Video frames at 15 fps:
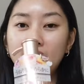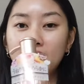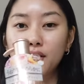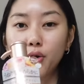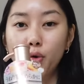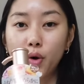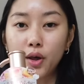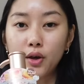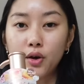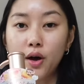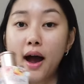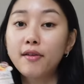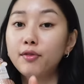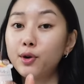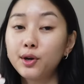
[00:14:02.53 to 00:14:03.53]
Hair Oil.
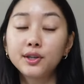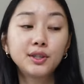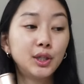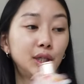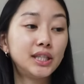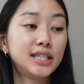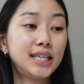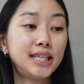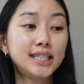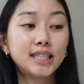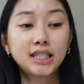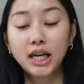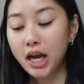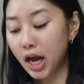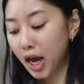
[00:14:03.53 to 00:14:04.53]
I've heard good
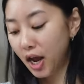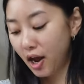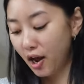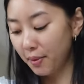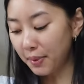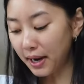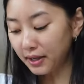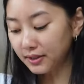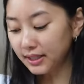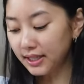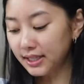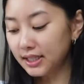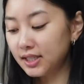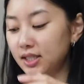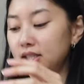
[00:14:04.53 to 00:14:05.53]
things about
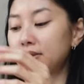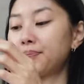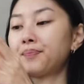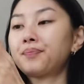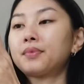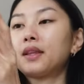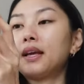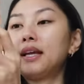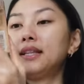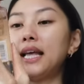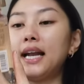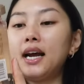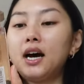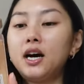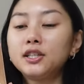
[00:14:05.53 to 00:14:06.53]
this.
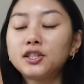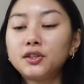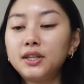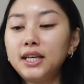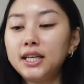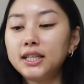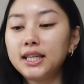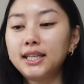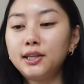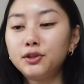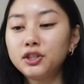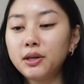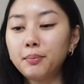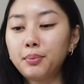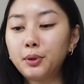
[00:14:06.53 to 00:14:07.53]
Then I also needed a new
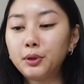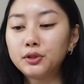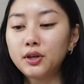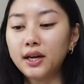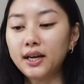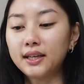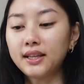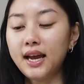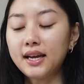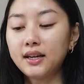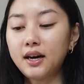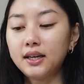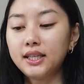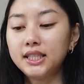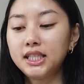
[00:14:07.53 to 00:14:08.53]
shampoo, so I got the and
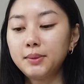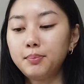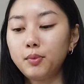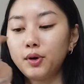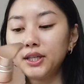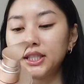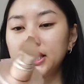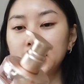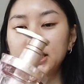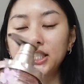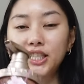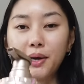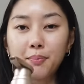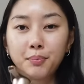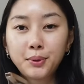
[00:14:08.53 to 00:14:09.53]
honey Deep Moist
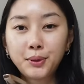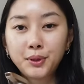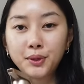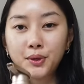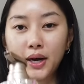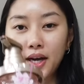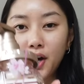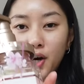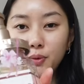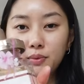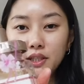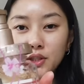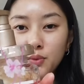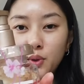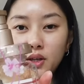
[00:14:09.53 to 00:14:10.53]
Shampoo. I hope
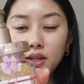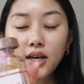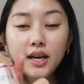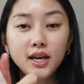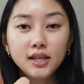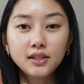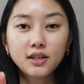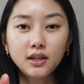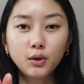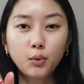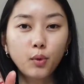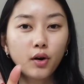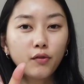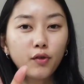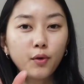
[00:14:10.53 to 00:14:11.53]
this one is gonna
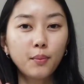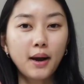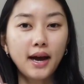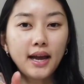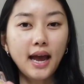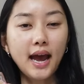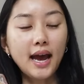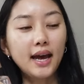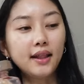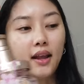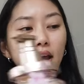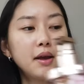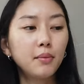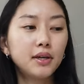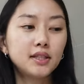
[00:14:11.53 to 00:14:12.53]
work for my head
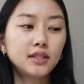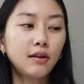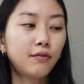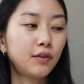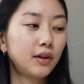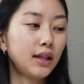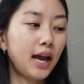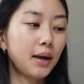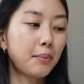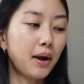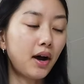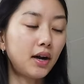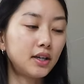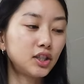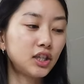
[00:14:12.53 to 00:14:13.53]
because I feel like
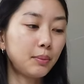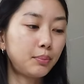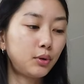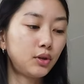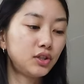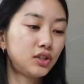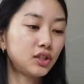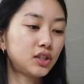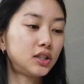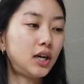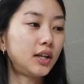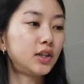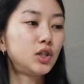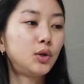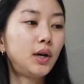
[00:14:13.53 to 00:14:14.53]
my other shampoo is just
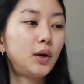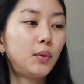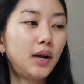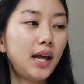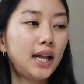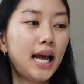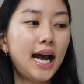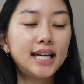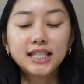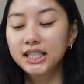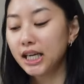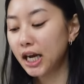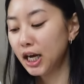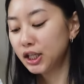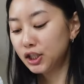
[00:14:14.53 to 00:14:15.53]
not doing what it has
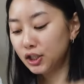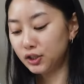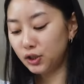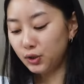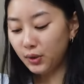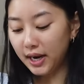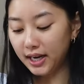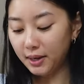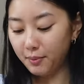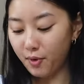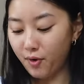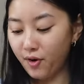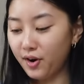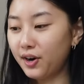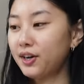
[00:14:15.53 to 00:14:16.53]
to do
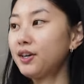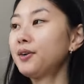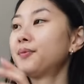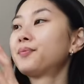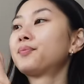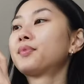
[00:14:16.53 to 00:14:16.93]
anymore.